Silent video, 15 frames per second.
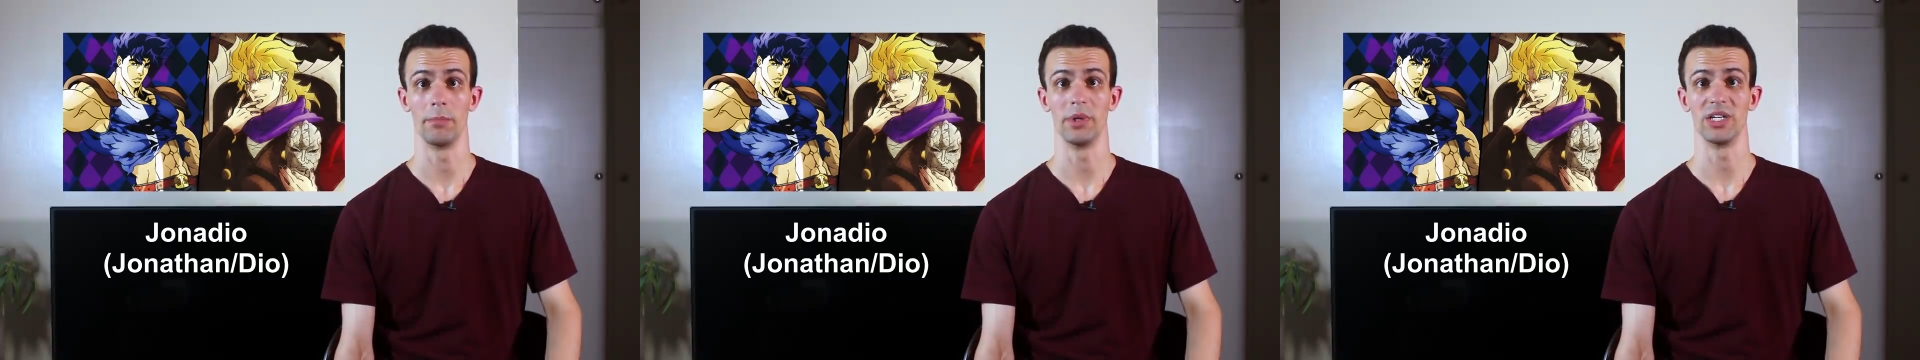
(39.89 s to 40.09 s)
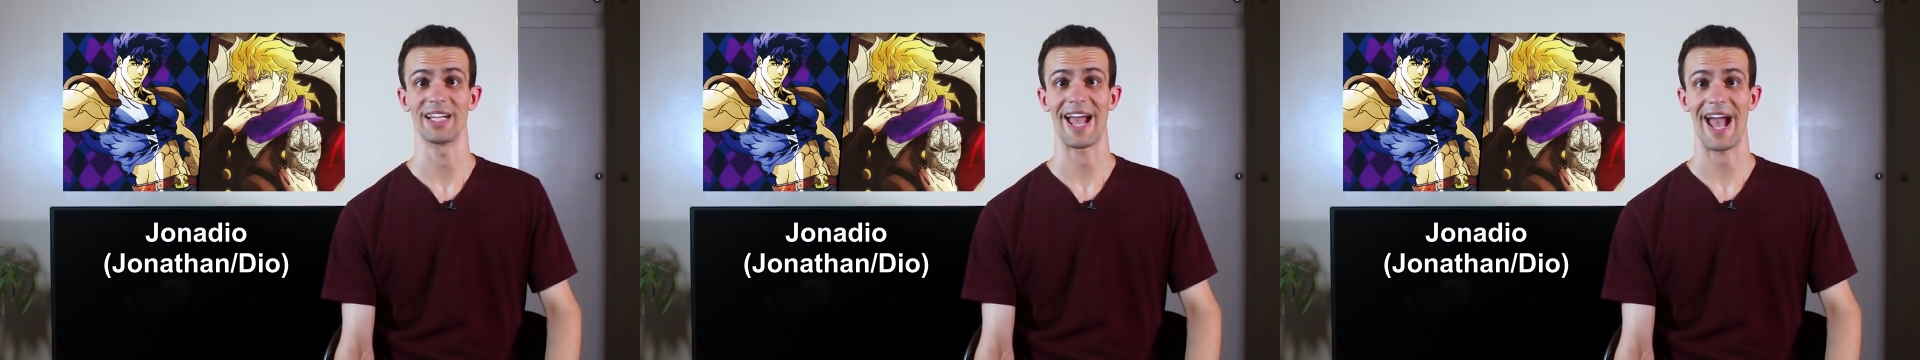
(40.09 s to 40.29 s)

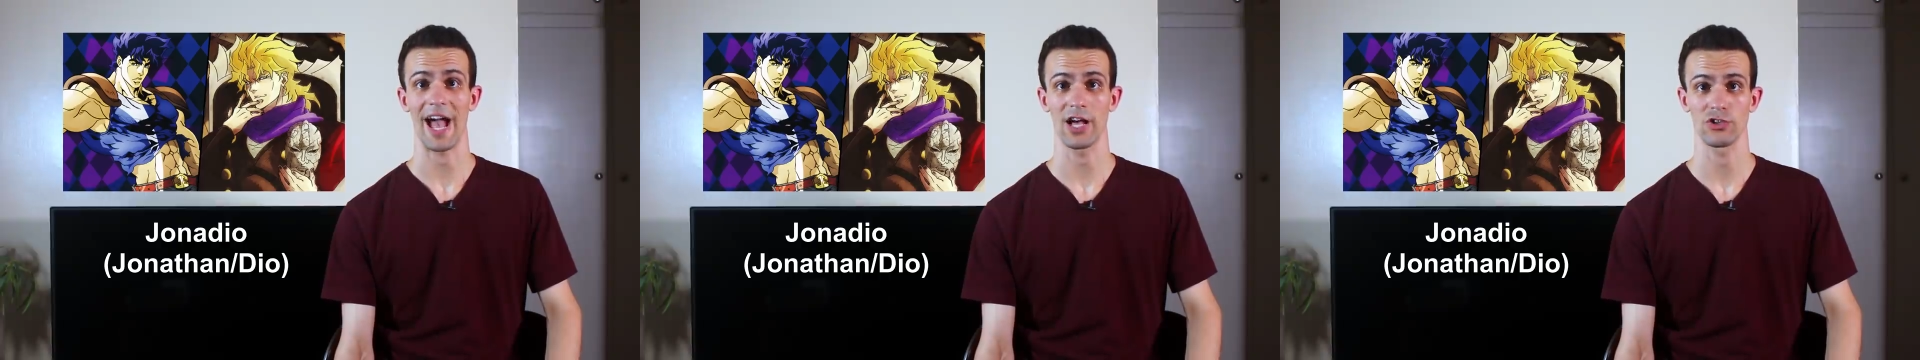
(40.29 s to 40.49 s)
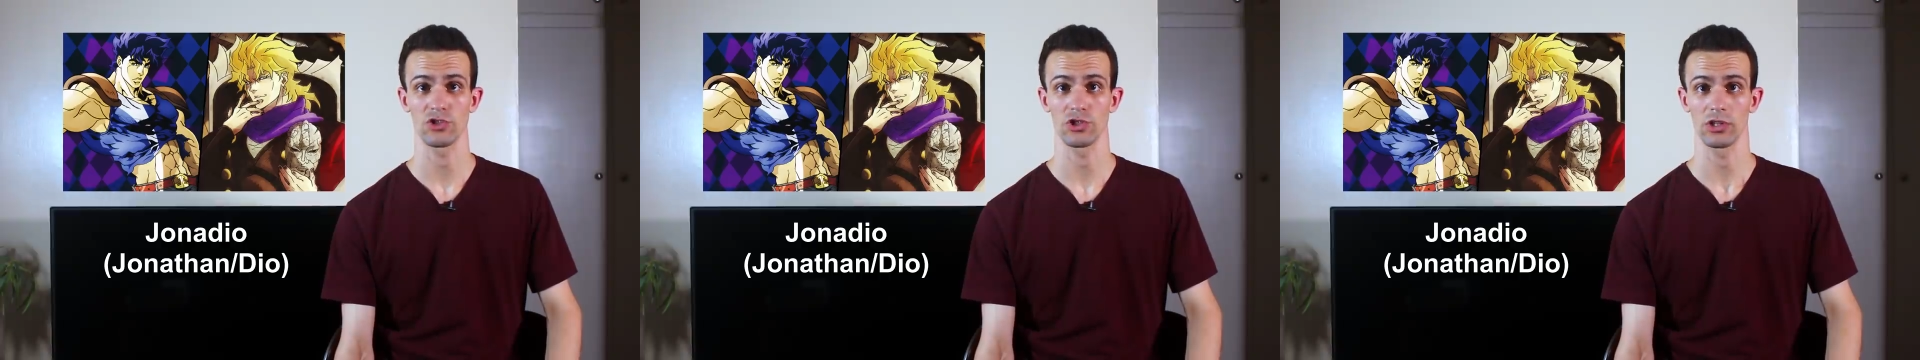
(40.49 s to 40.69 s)
but
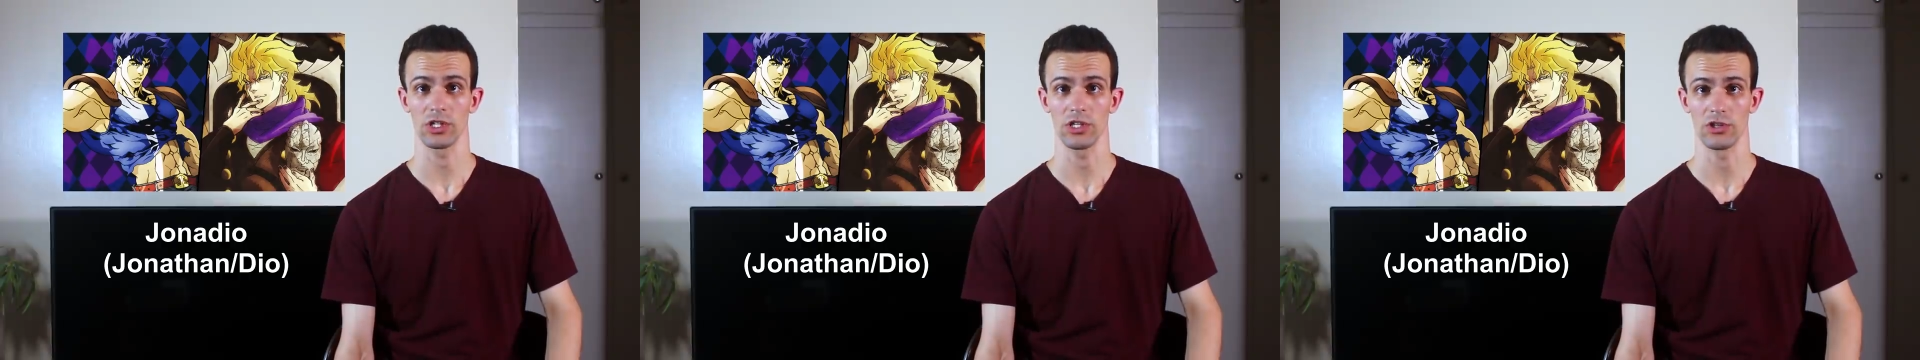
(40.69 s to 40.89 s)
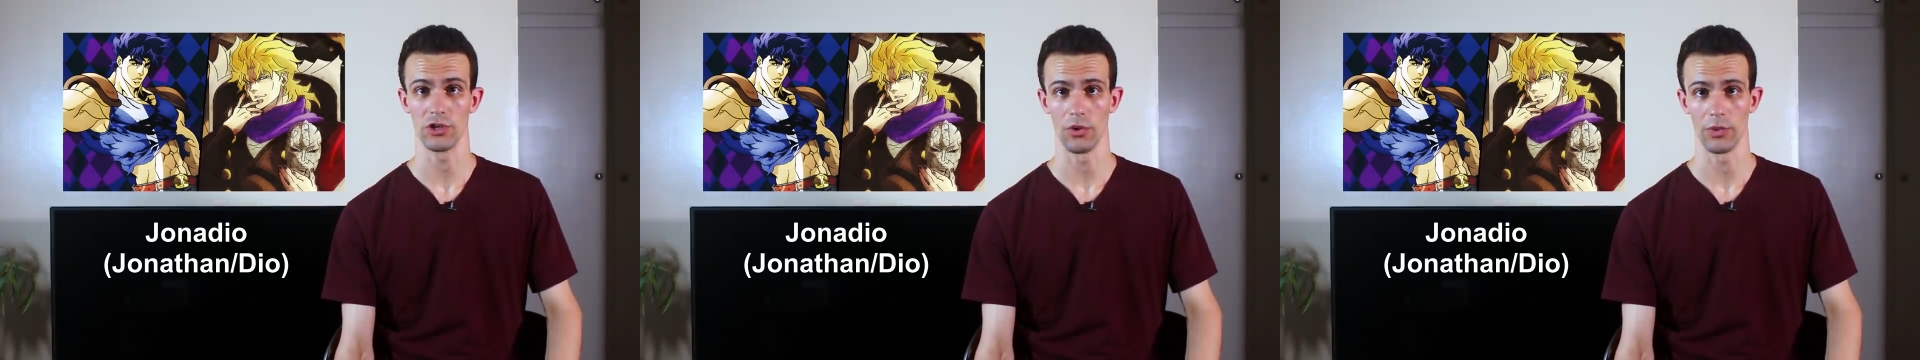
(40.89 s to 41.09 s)

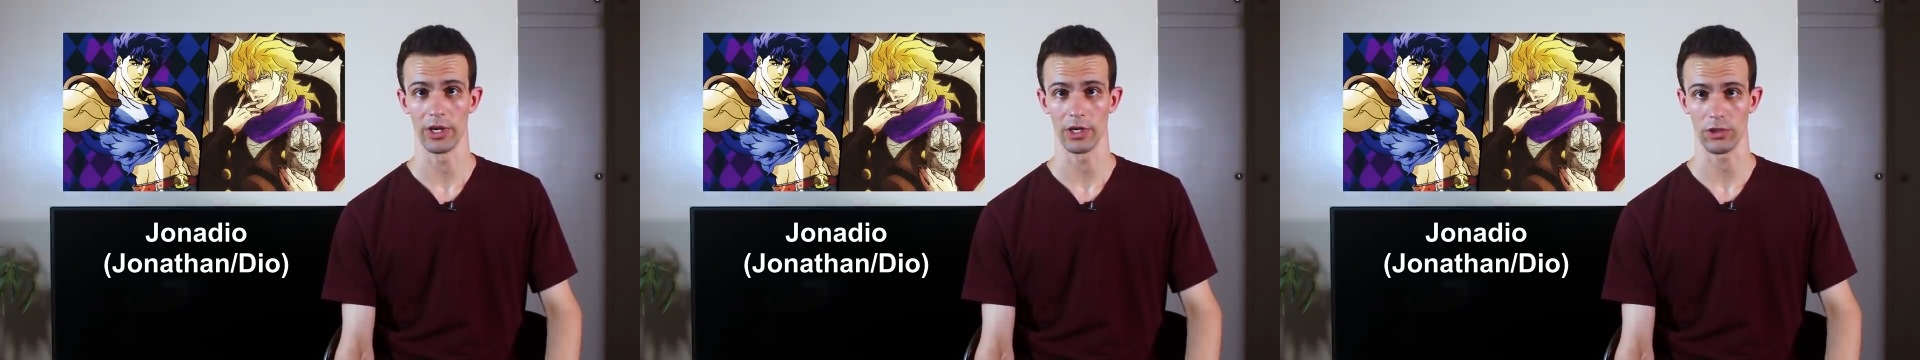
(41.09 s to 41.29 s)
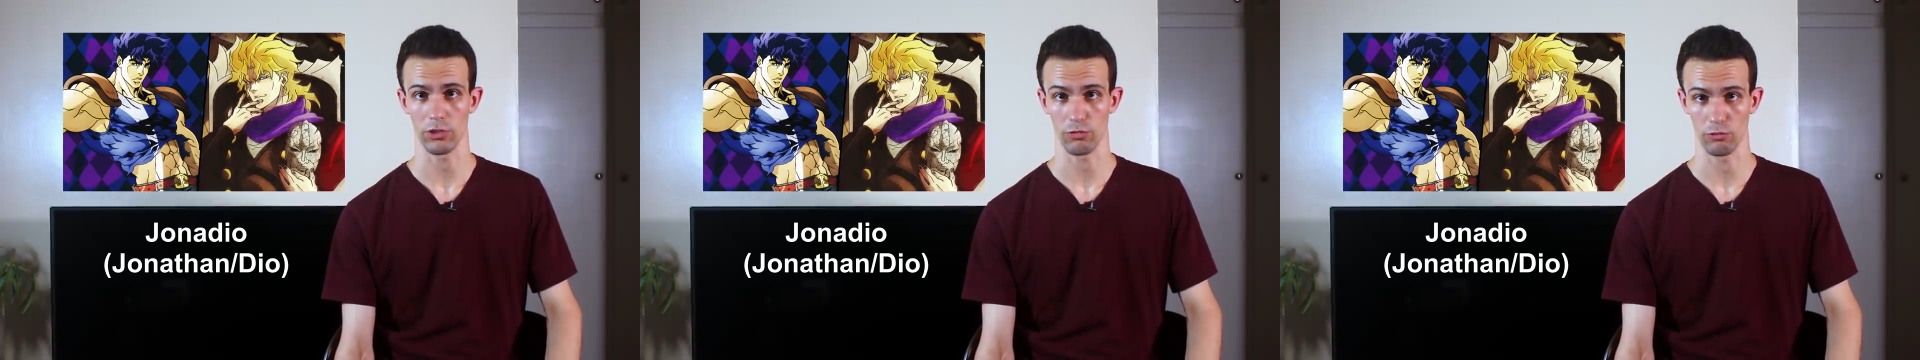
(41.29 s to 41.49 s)
actually
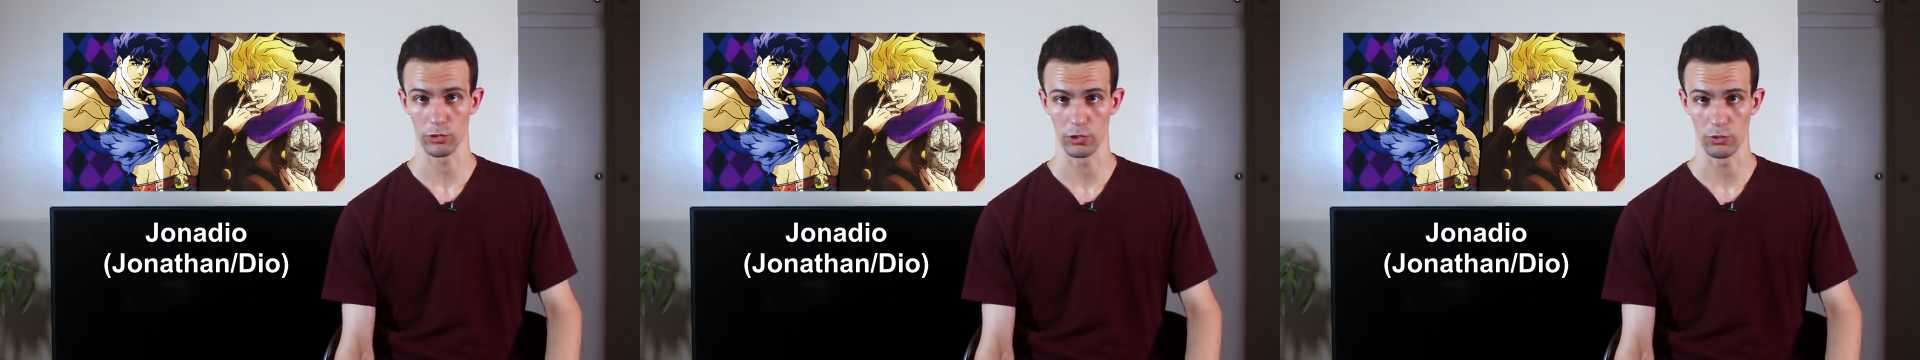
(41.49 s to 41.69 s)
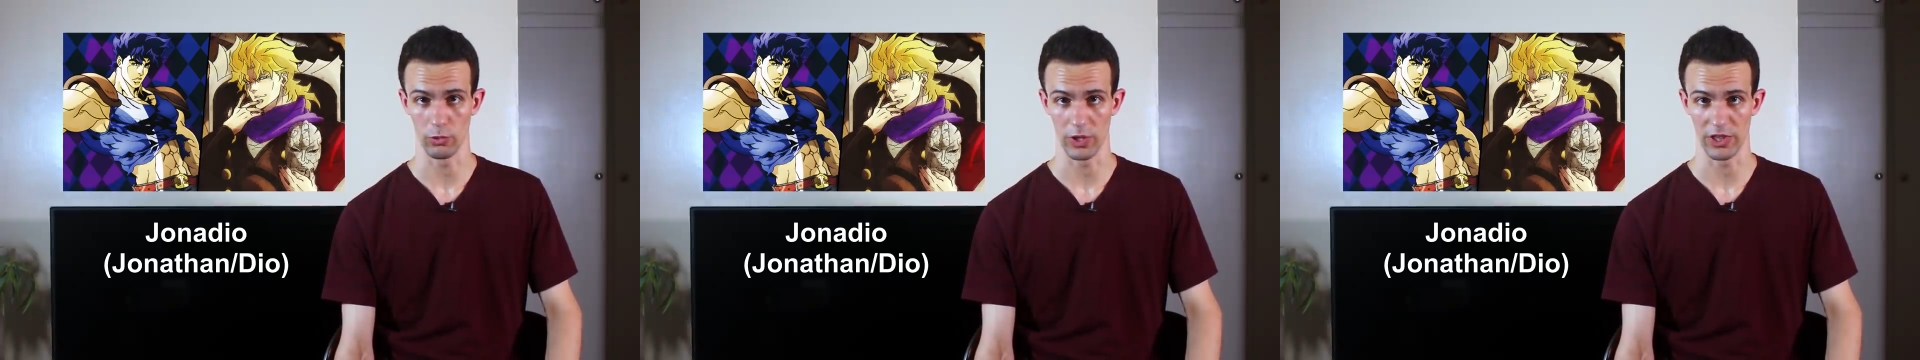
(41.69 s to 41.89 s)
going
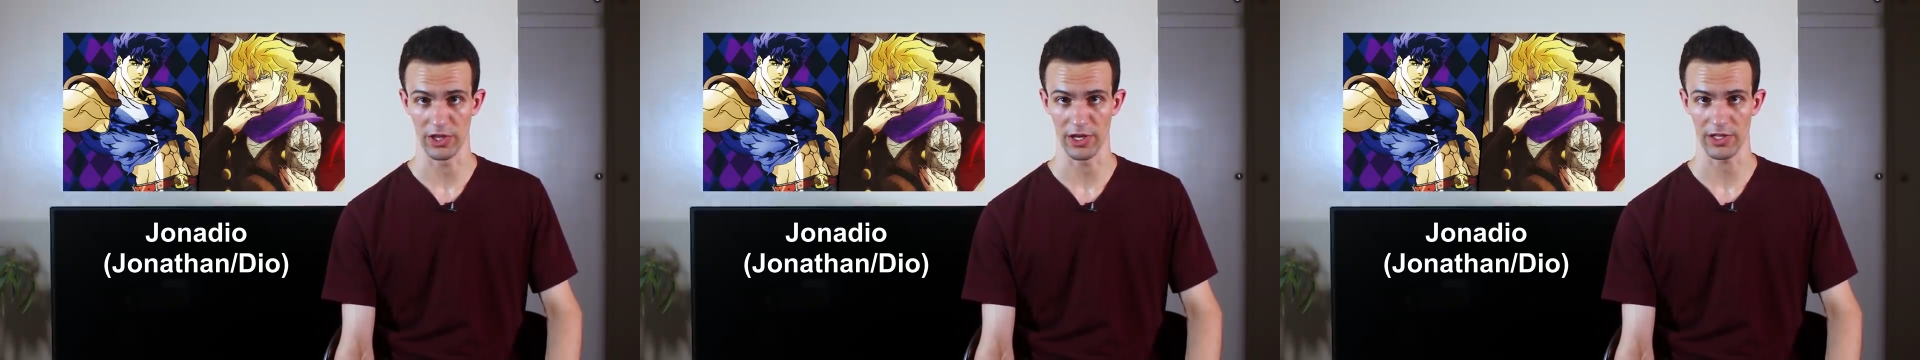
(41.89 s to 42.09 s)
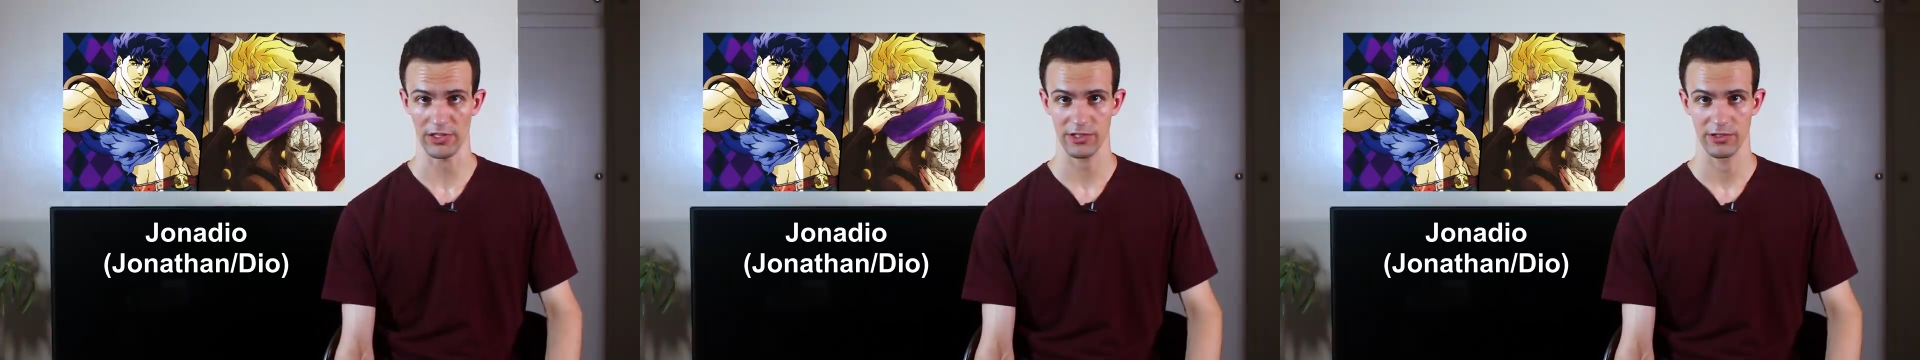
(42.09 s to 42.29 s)
through with
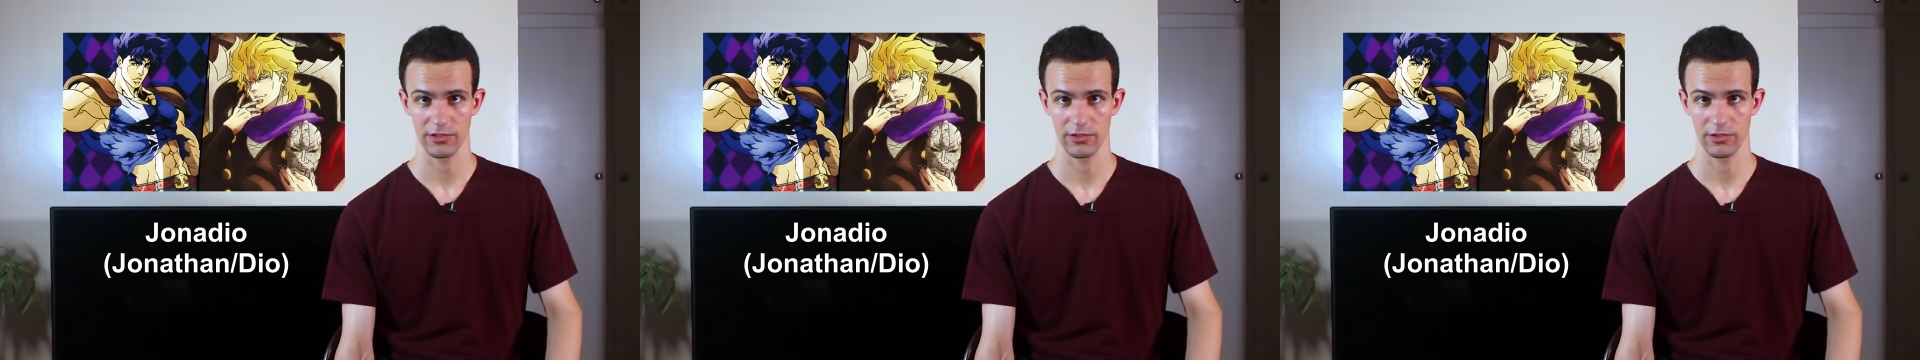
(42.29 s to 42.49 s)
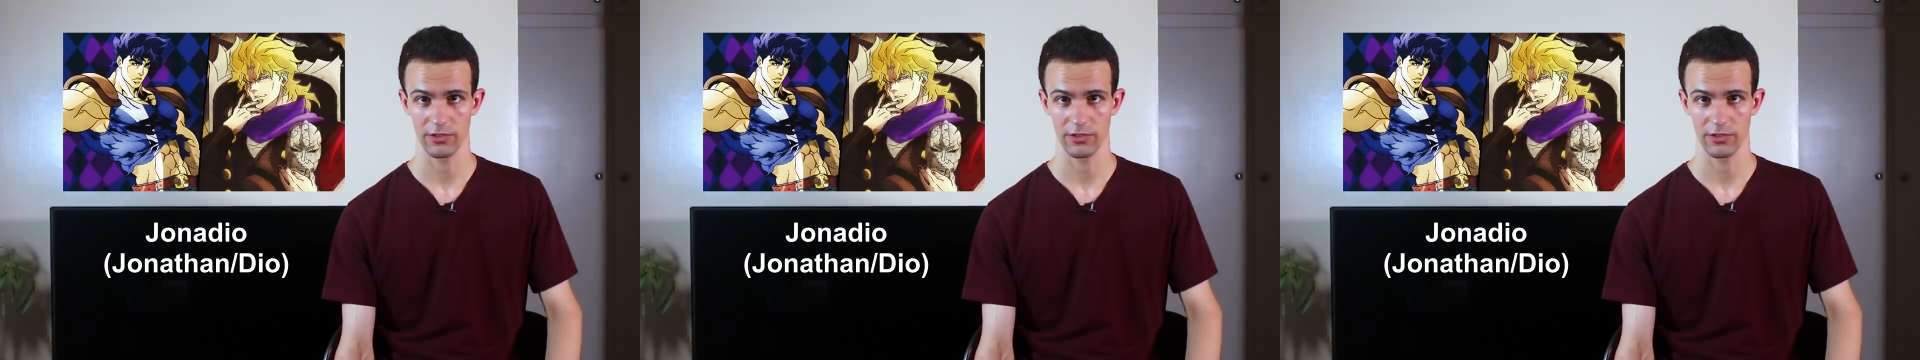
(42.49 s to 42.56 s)
it.